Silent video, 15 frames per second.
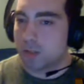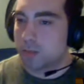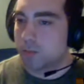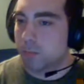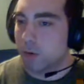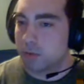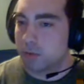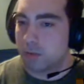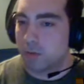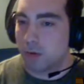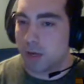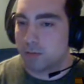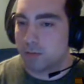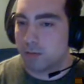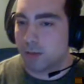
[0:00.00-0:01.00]
Most of the
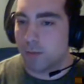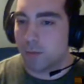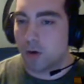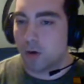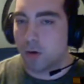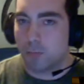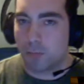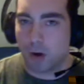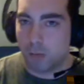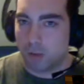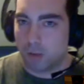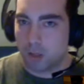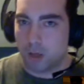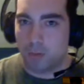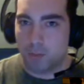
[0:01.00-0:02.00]
rest of them are probably
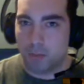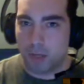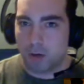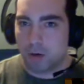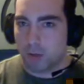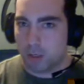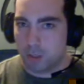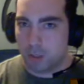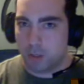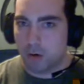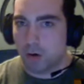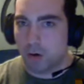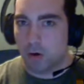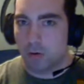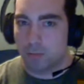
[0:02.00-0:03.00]
no bigger than your
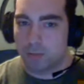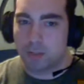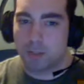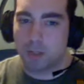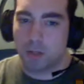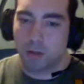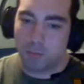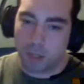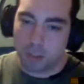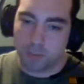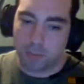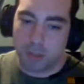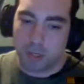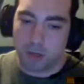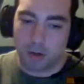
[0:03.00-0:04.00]
arm, still much
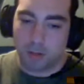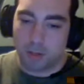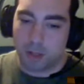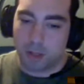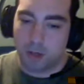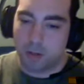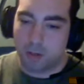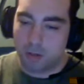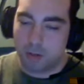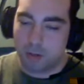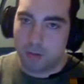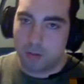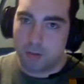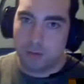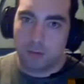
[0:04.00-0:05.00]
bigger than
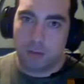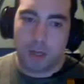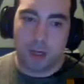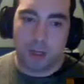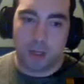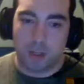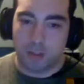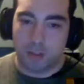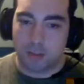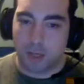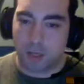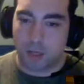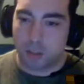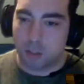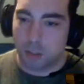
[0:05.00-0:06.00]
any insect
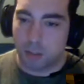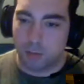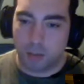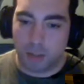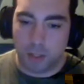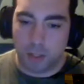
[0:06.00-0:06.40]
should be.